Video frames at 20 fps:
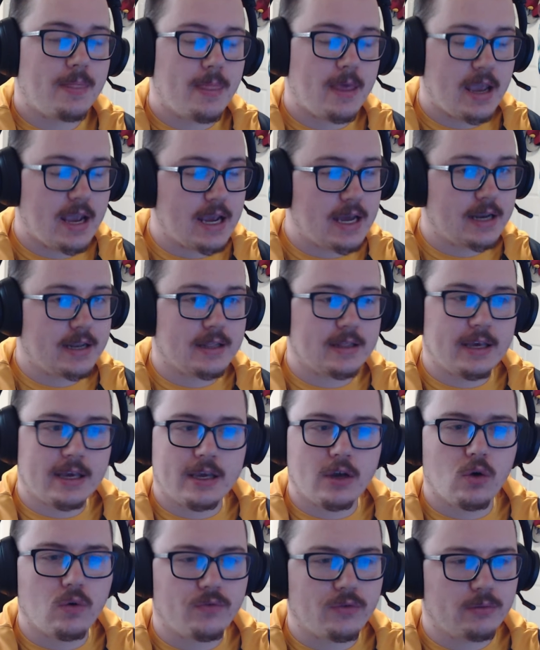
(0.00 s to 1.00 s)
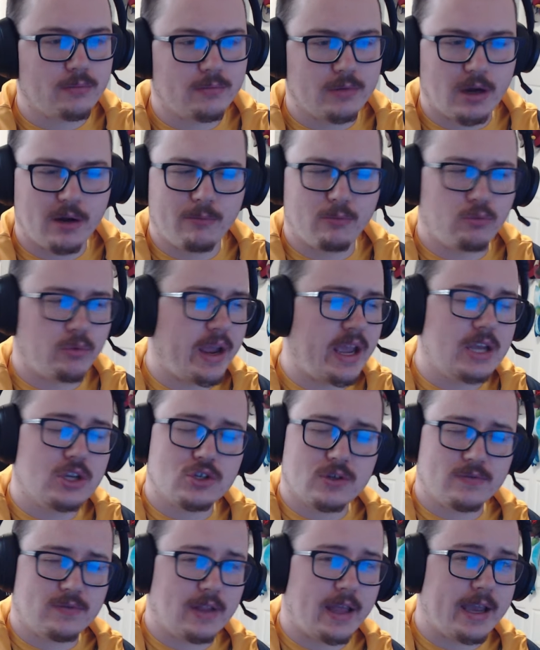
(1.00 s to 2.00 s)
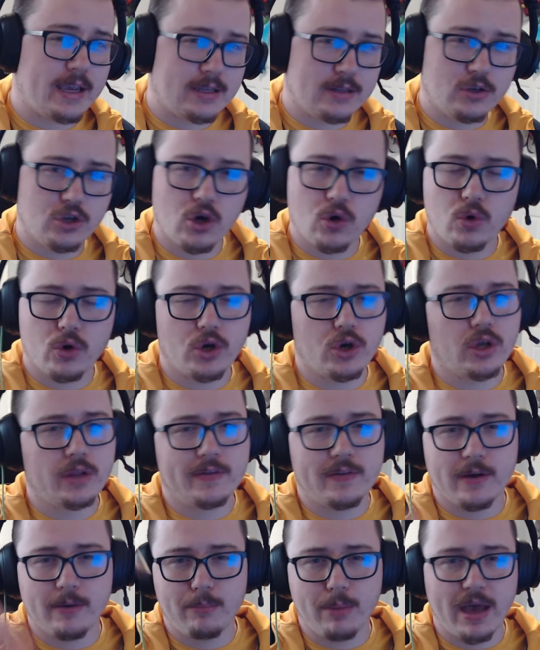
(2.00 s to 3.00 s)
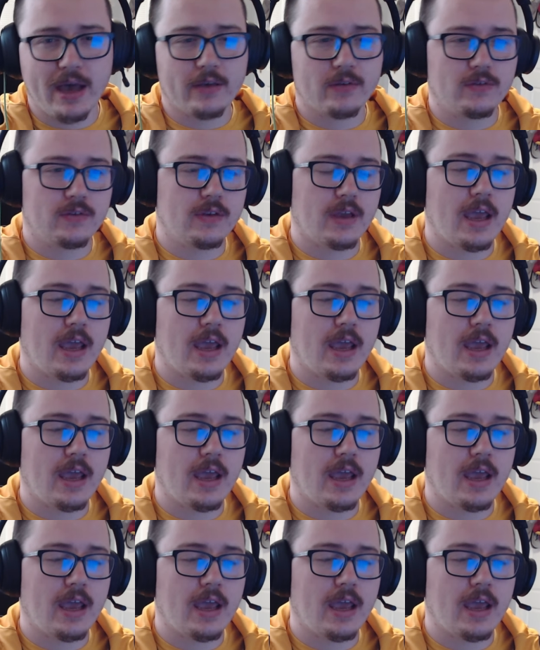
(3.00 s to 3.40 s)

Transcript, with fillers: and they go from a range of like no good to best